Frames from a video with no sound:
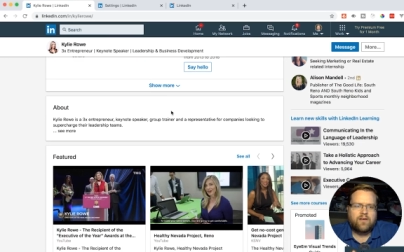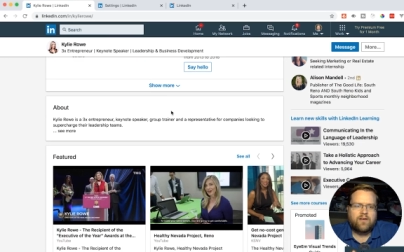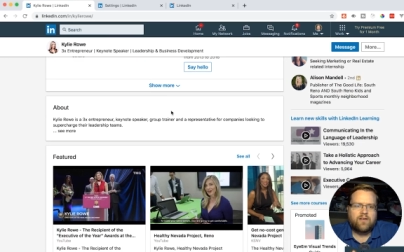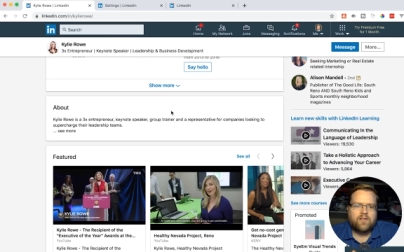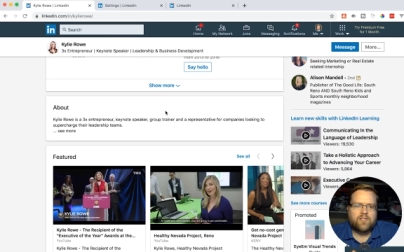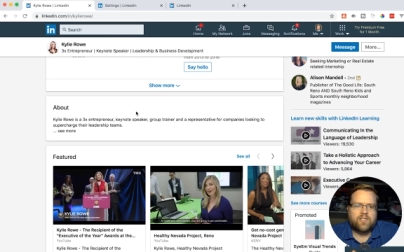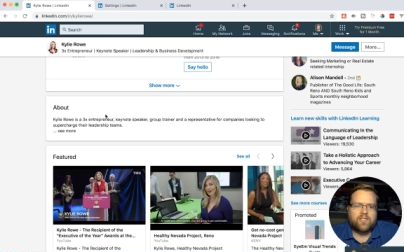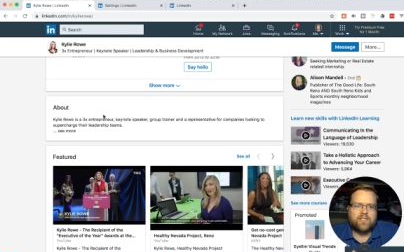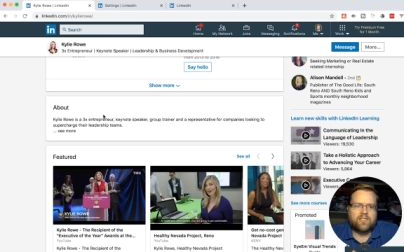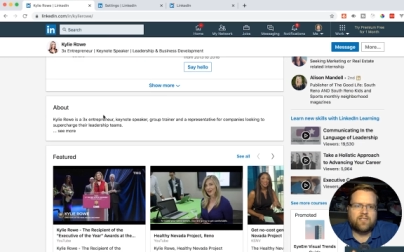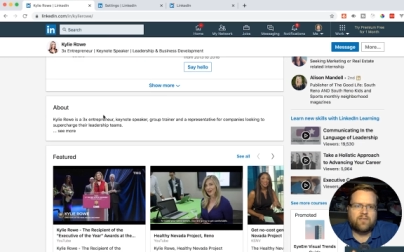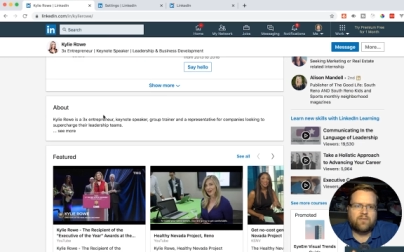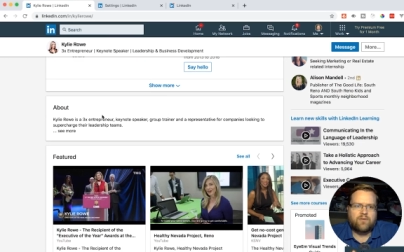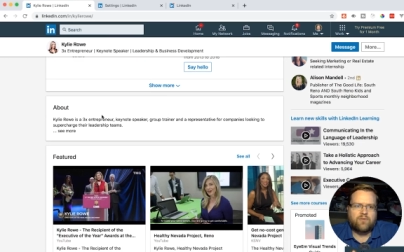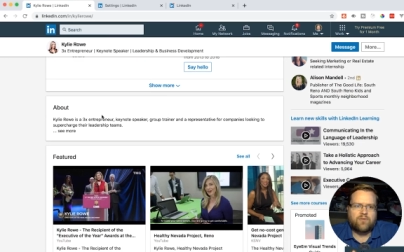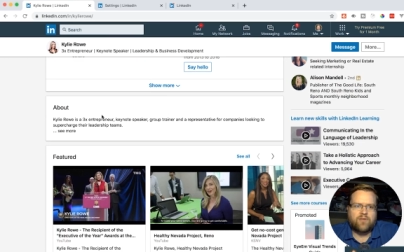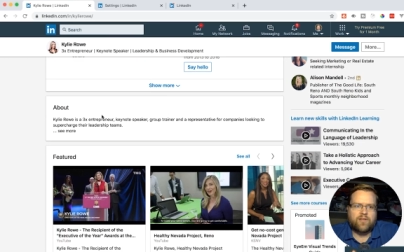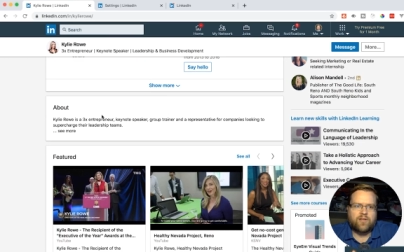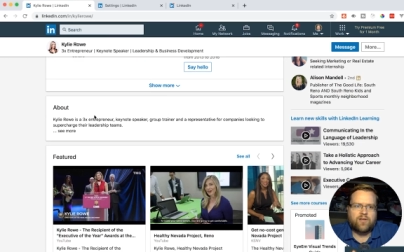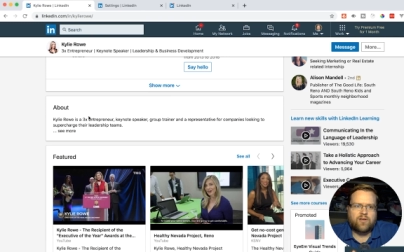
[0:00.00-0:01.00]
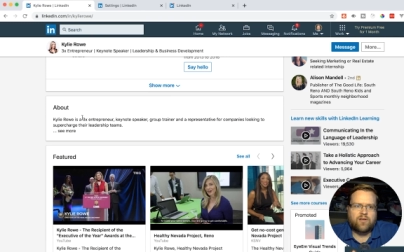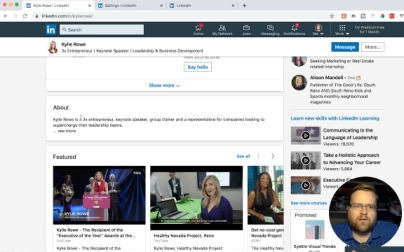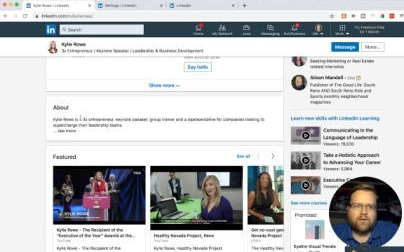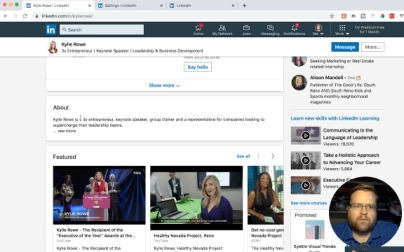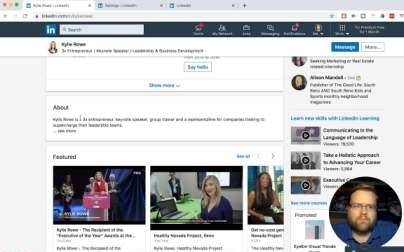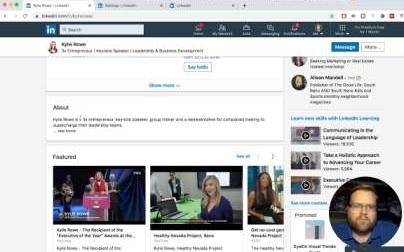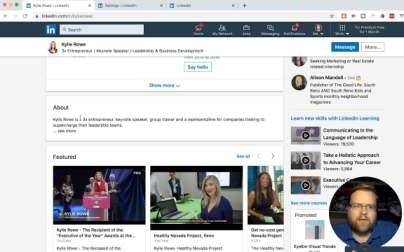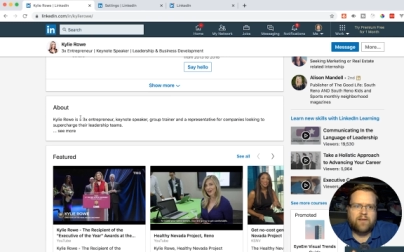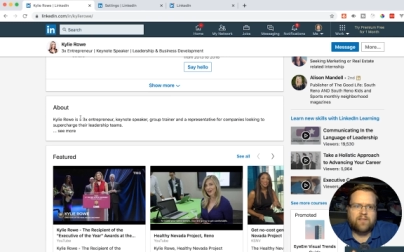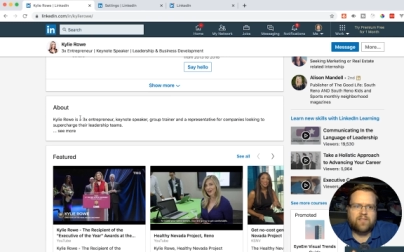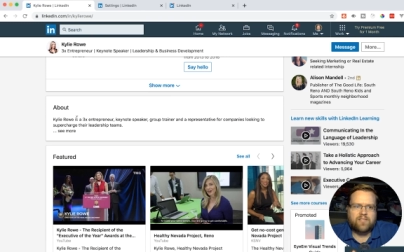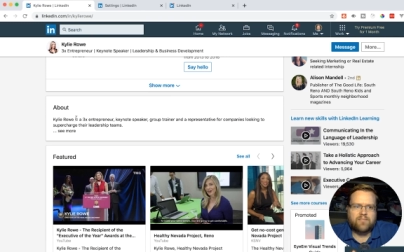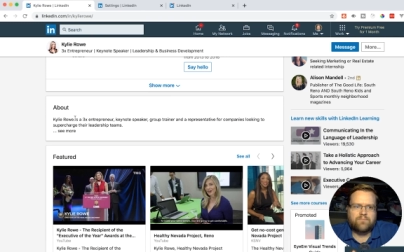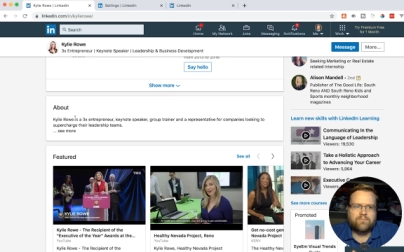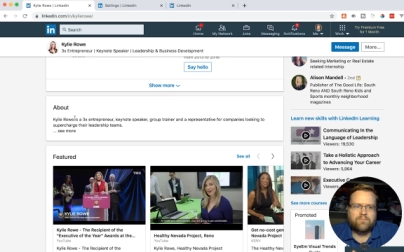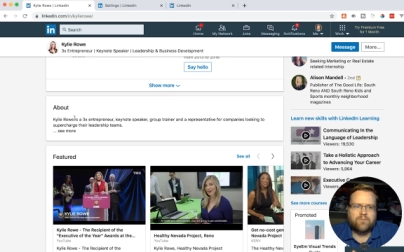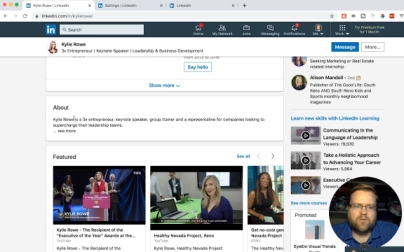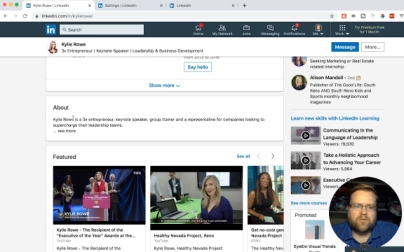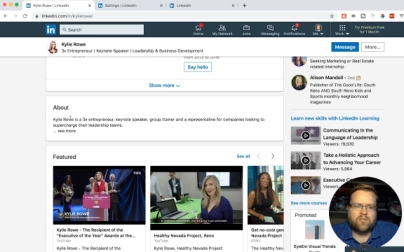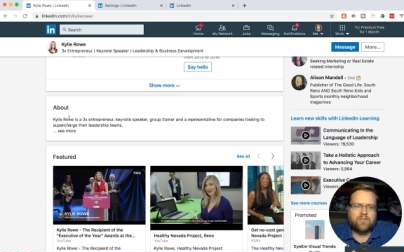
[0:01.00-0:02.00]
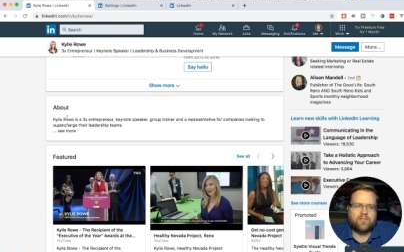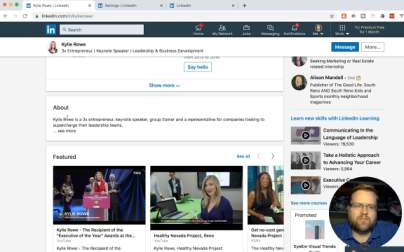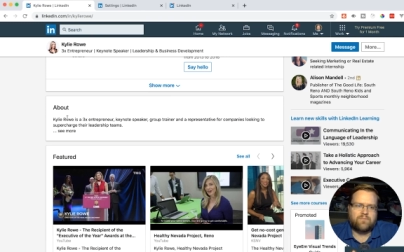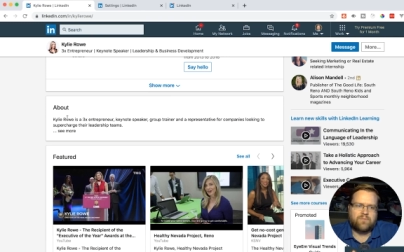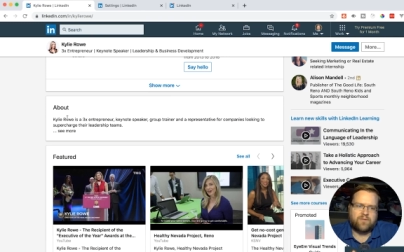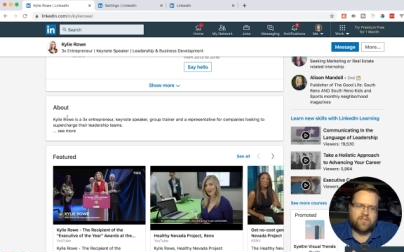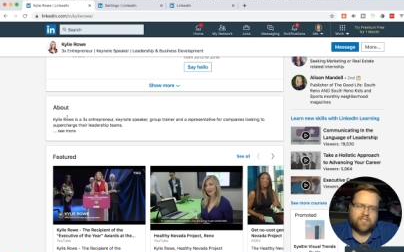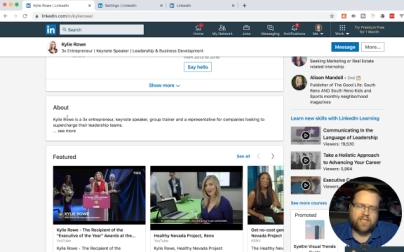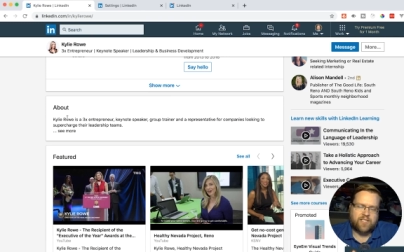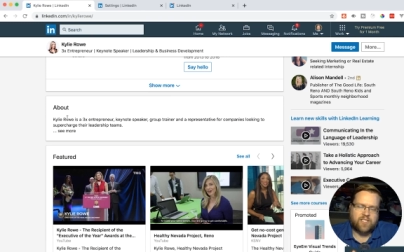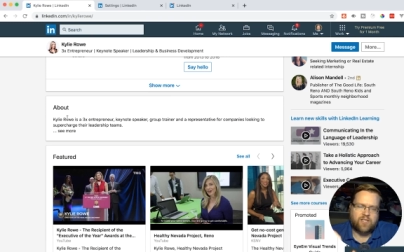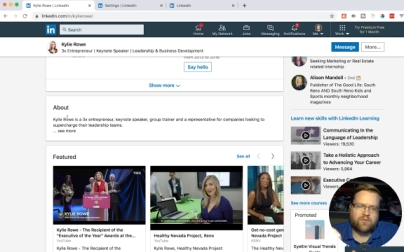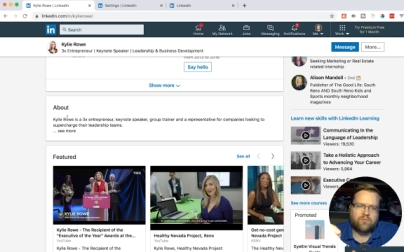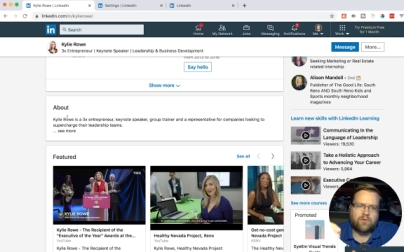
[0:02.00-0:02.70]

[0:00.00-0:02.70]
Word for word: She has a, a really good about section.